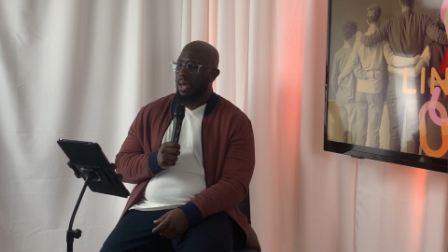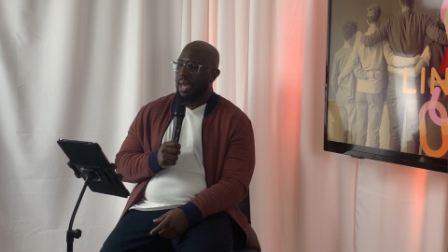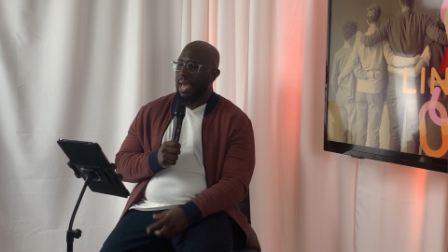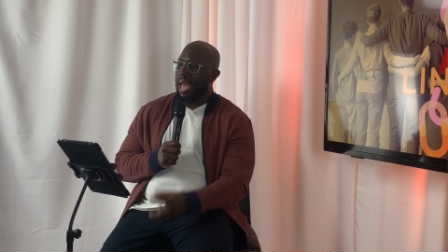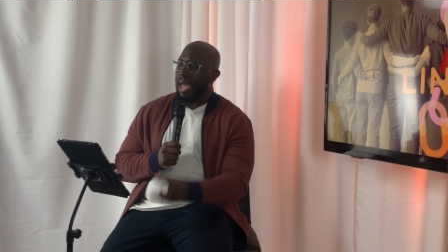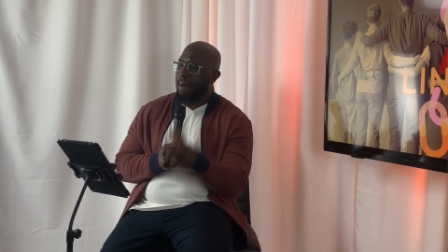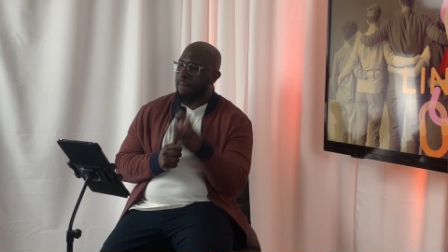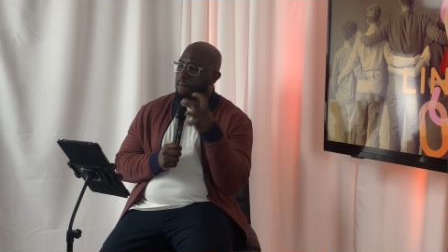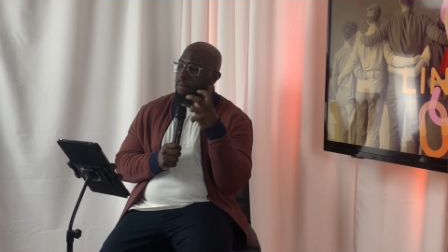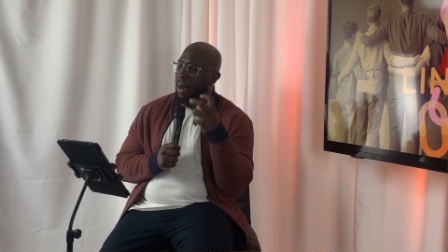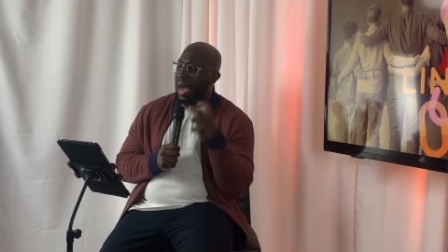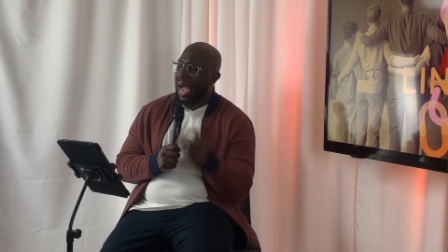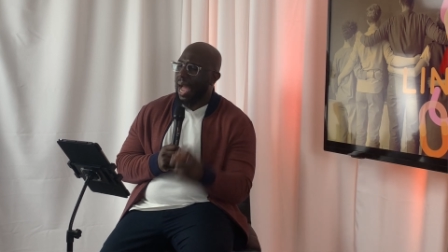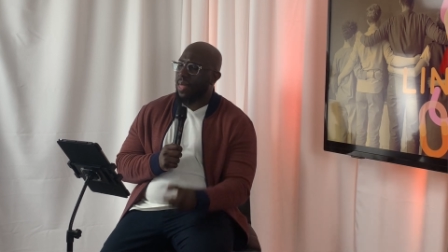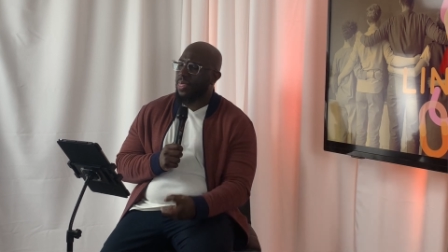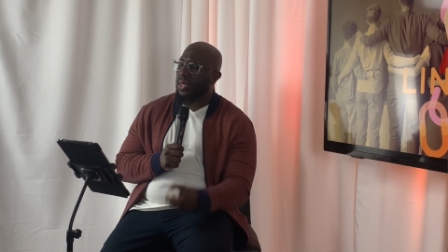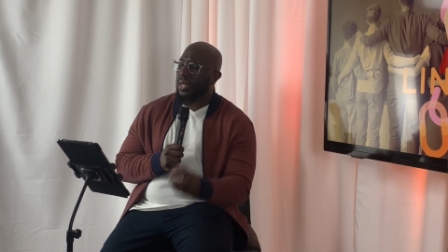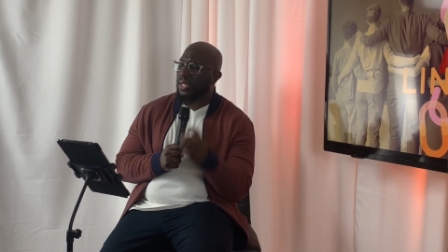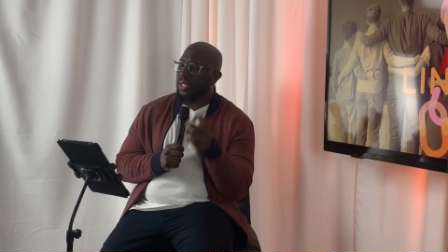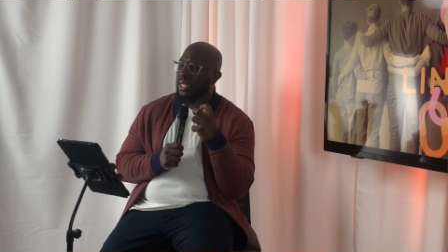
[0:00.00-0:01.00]
and by
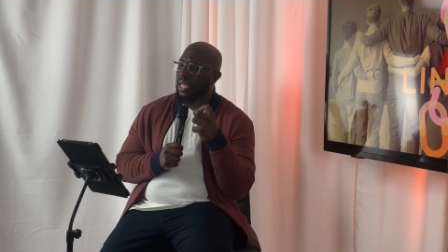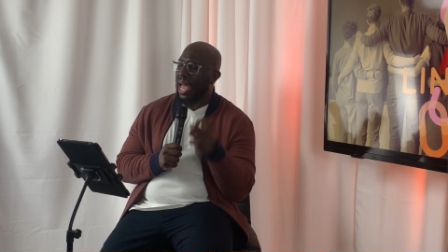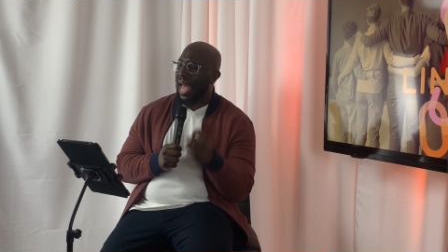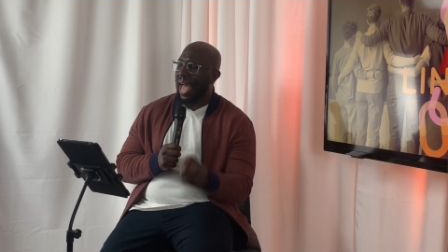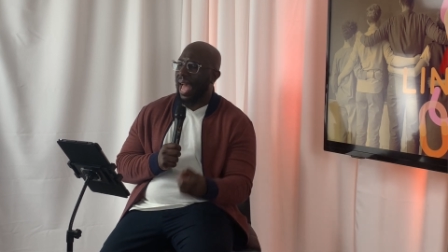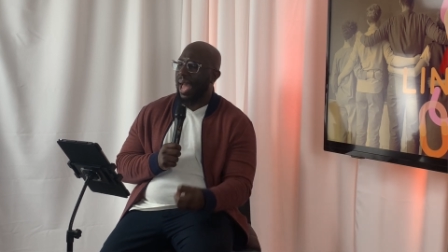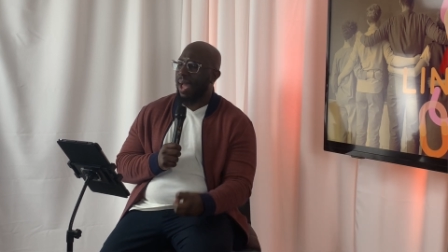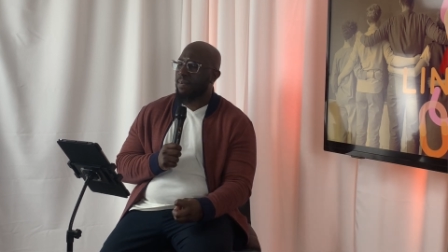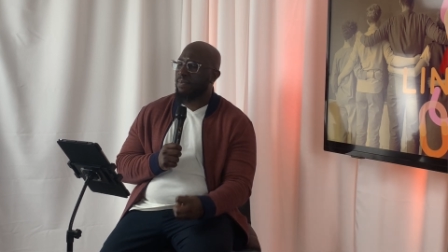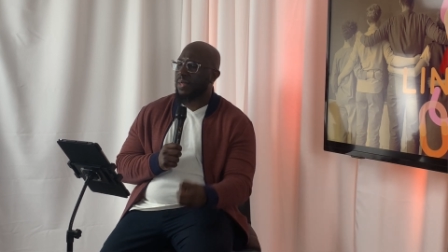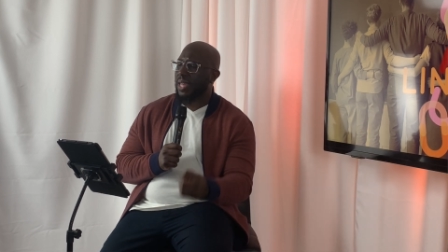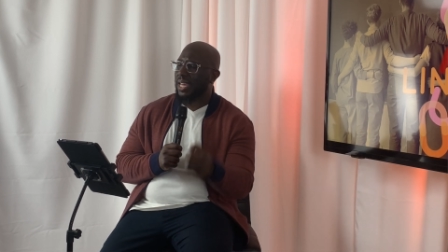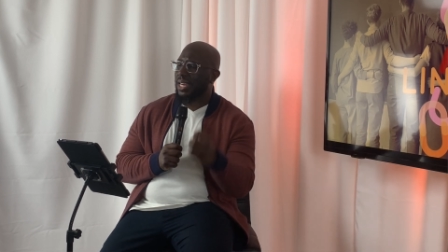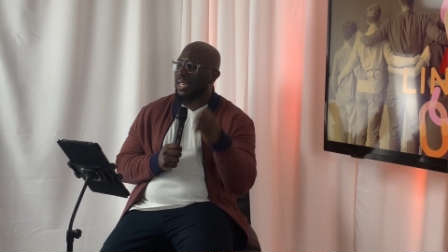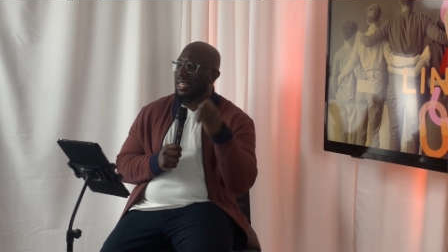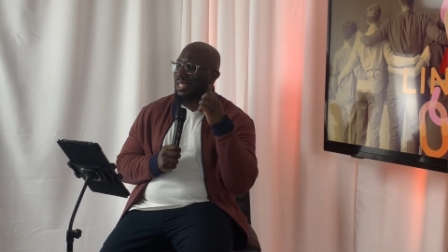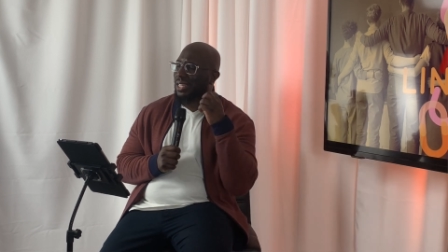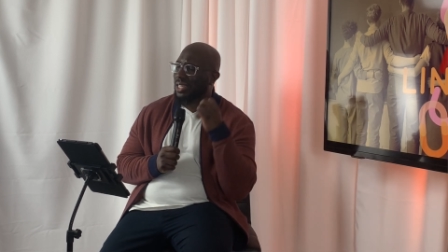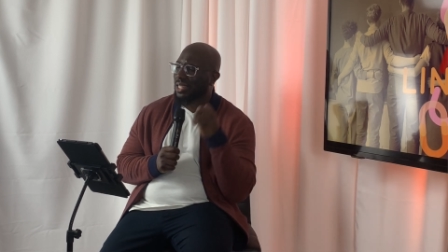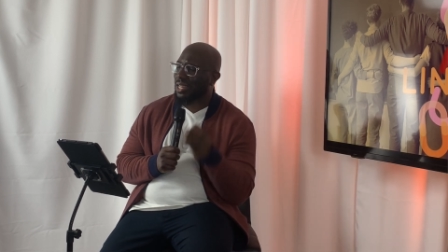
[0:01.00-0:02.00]
the time they
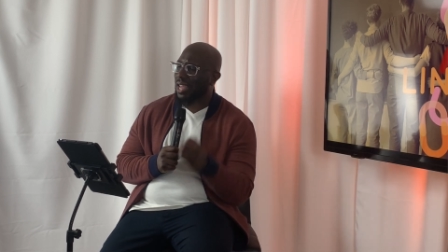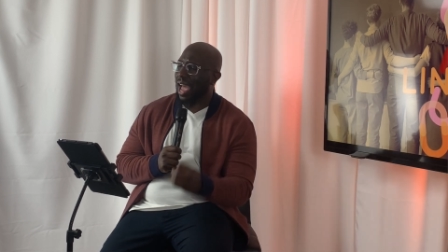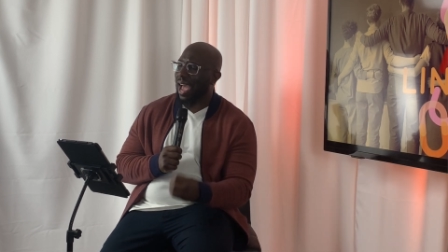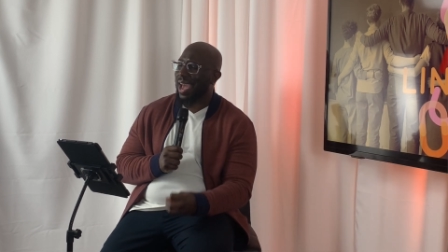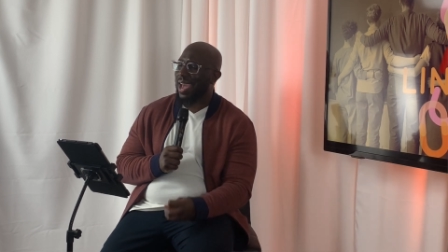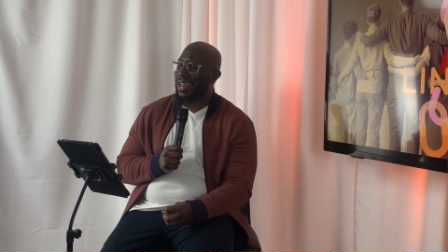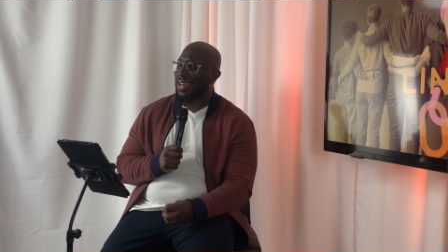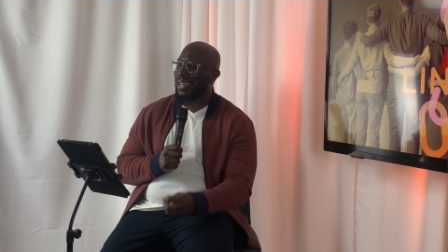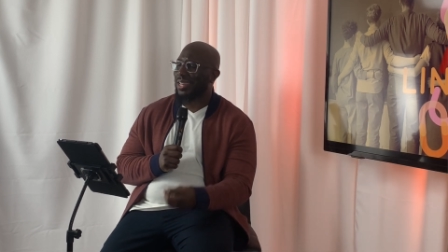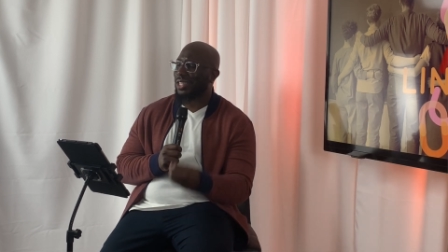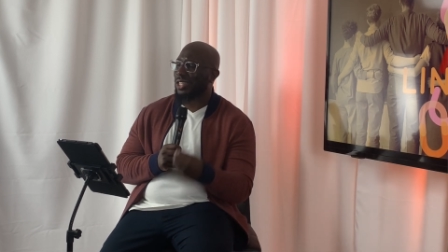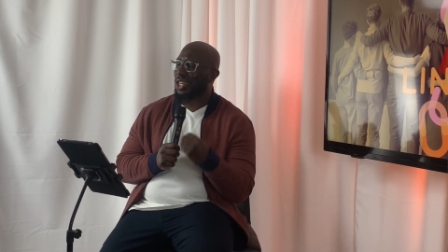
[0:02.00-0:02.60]
decided